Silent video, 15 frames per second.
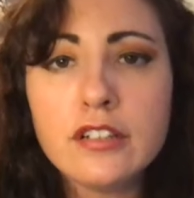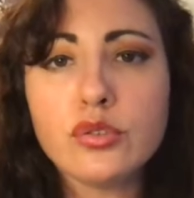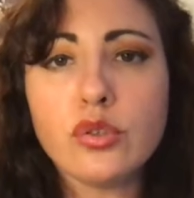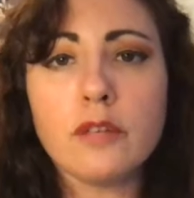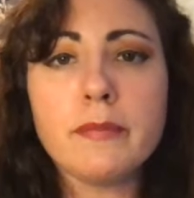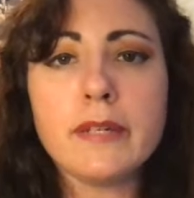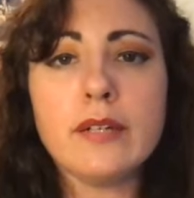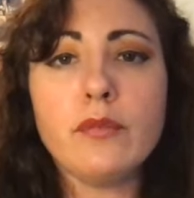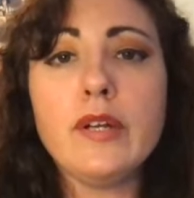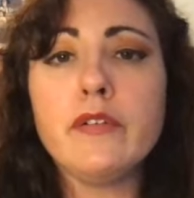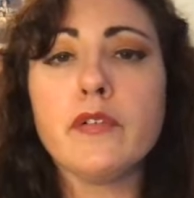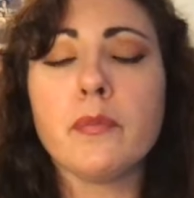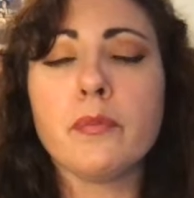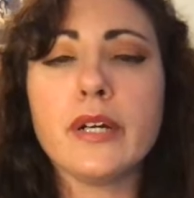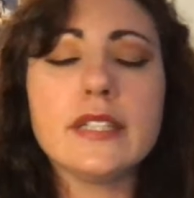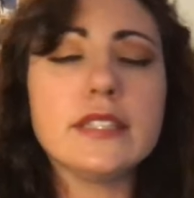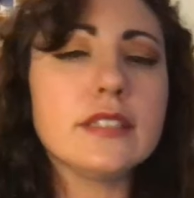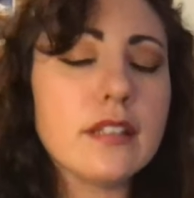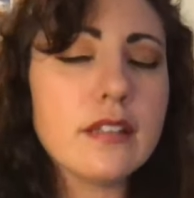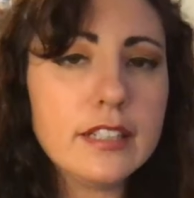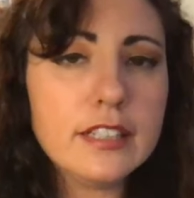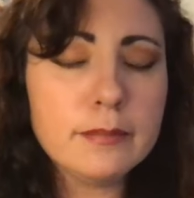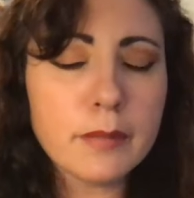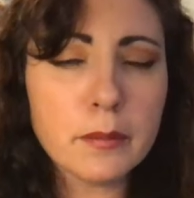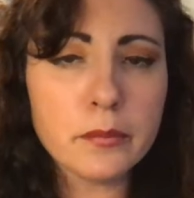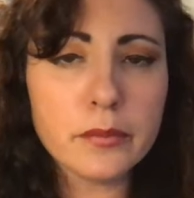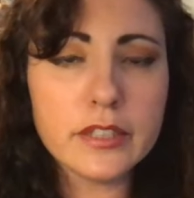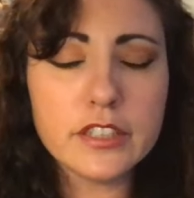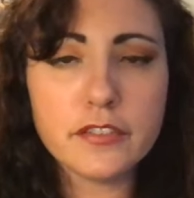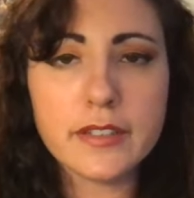told me we repressed these
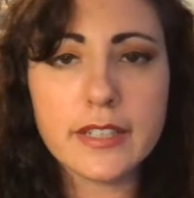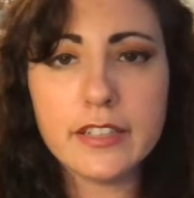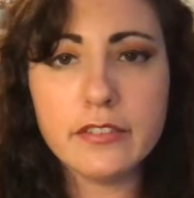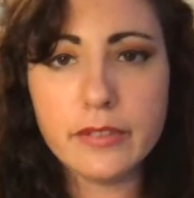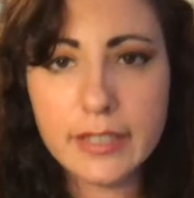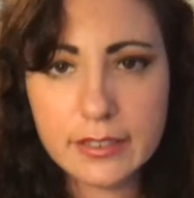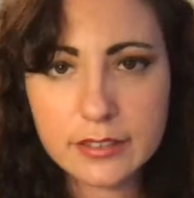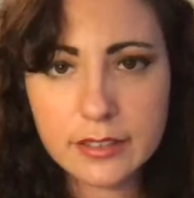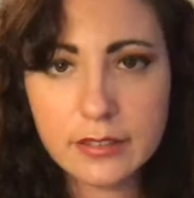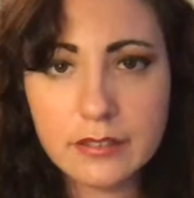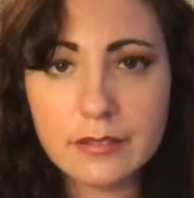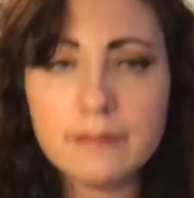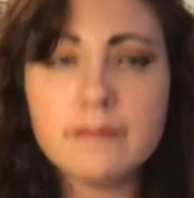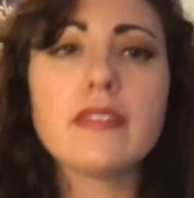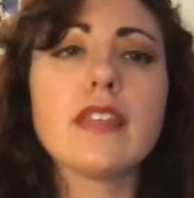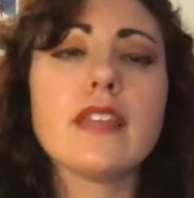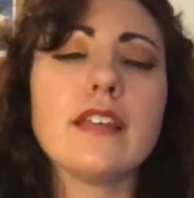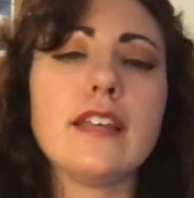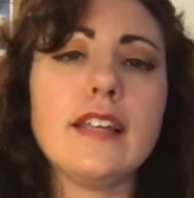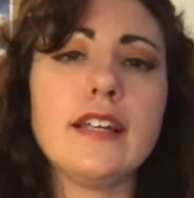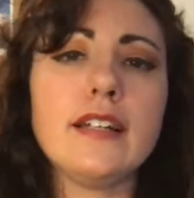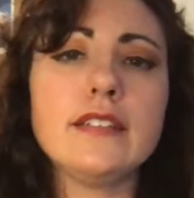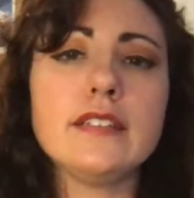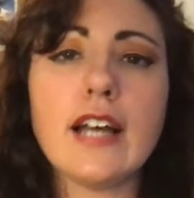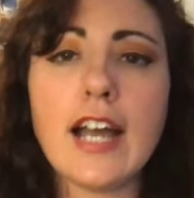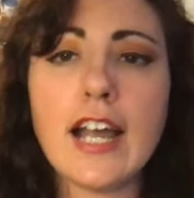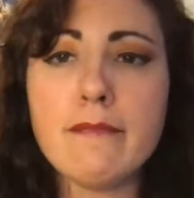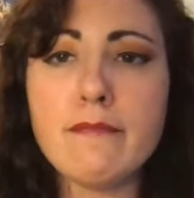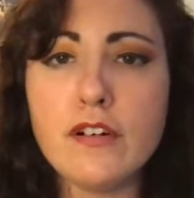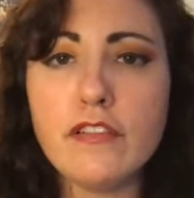memories for a reason, and
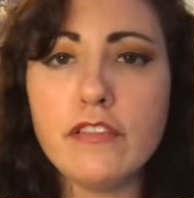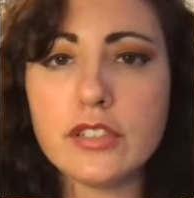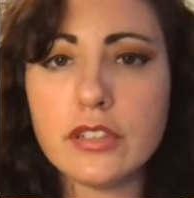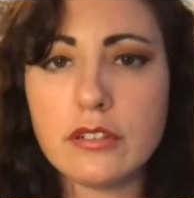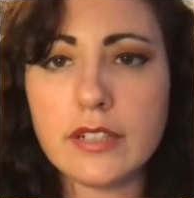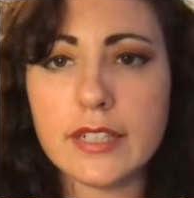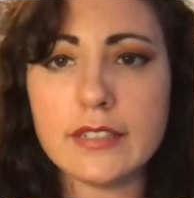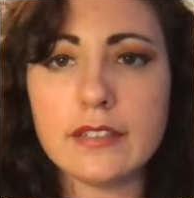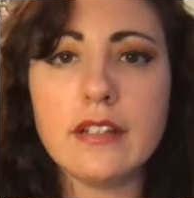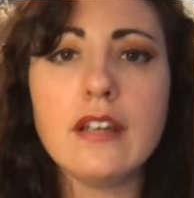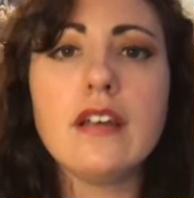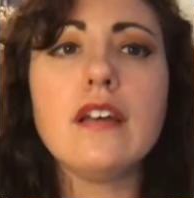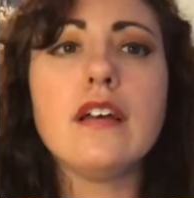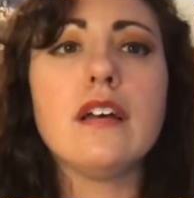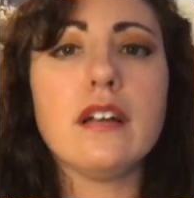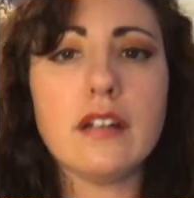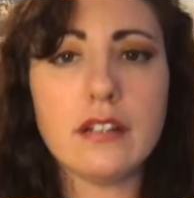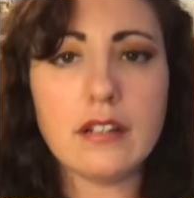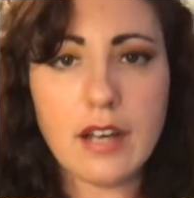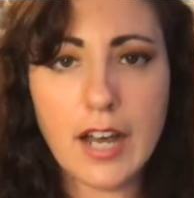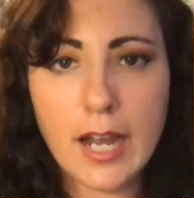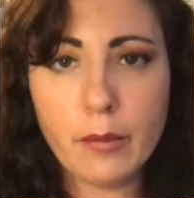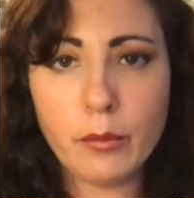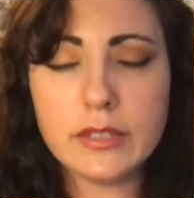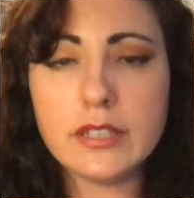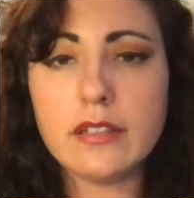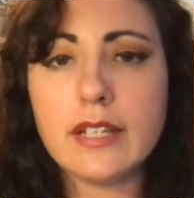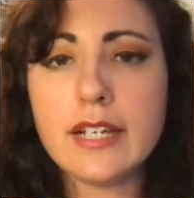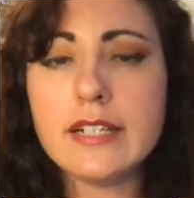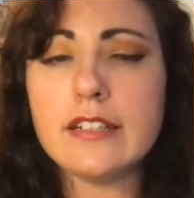I moved on. I was
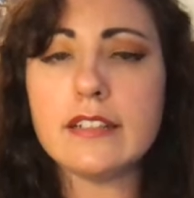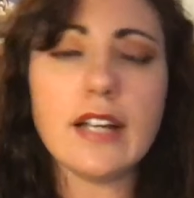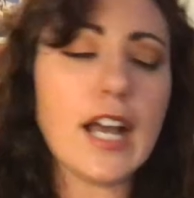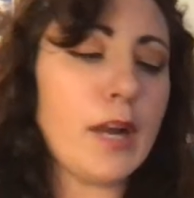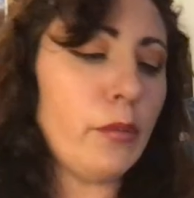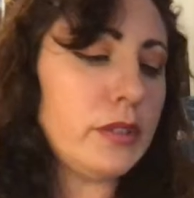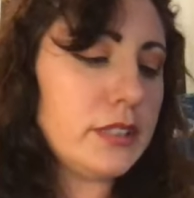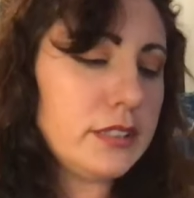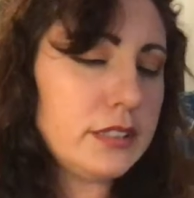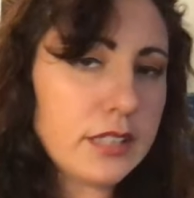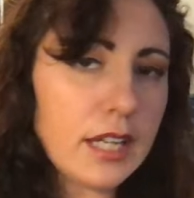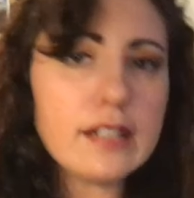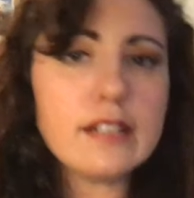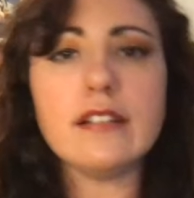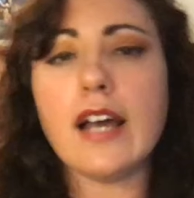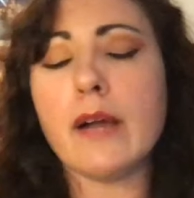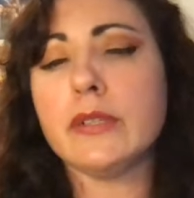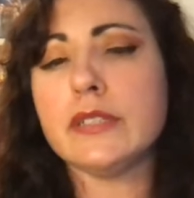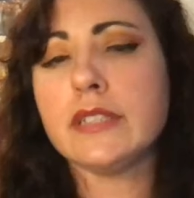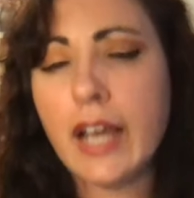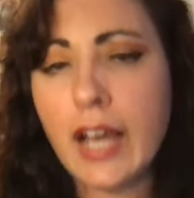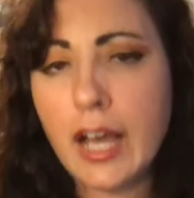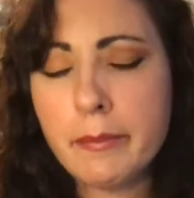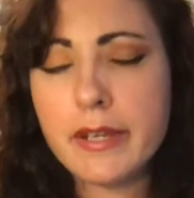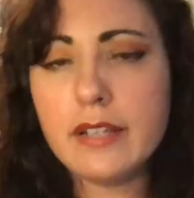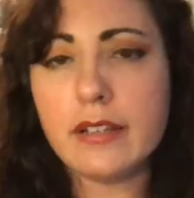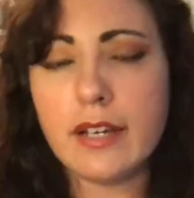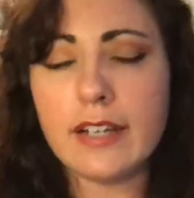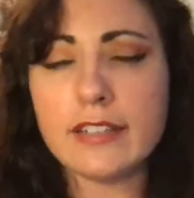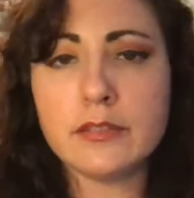elated. I was excited. I was happy
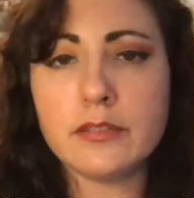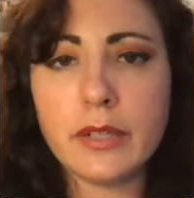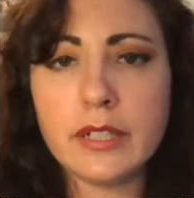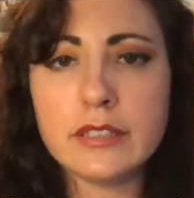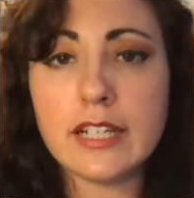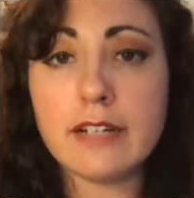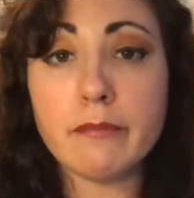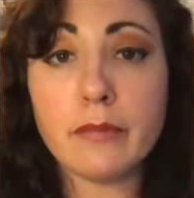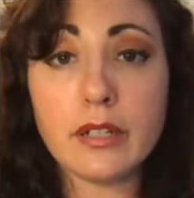last Wednesday